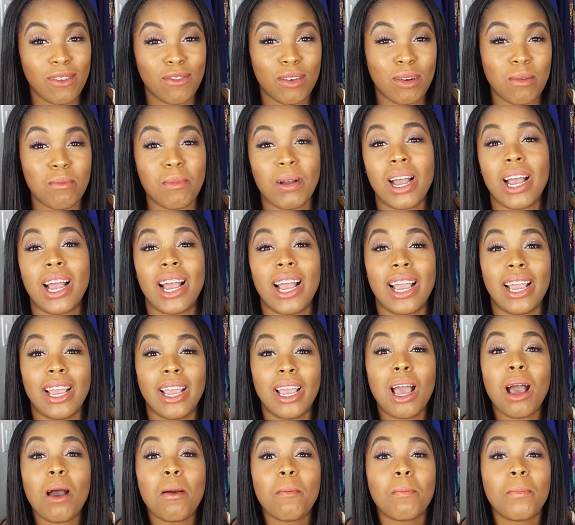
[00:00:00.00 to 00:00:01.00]
for my
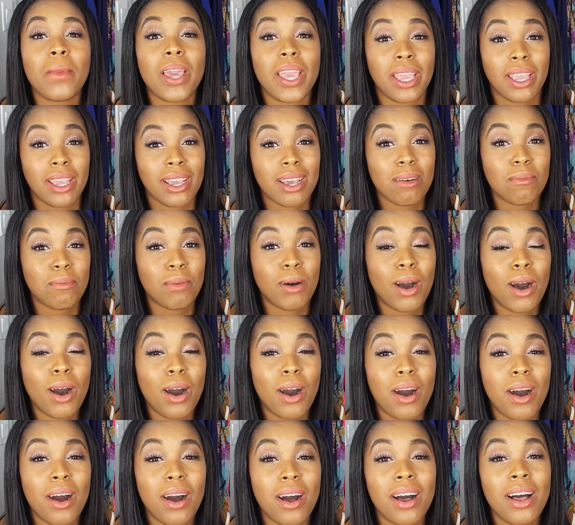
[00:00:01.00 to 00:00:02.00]
makeup
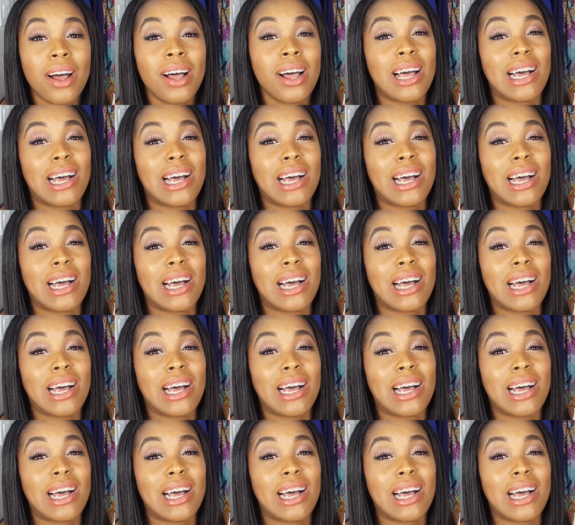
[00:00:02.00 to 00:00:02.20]
haul.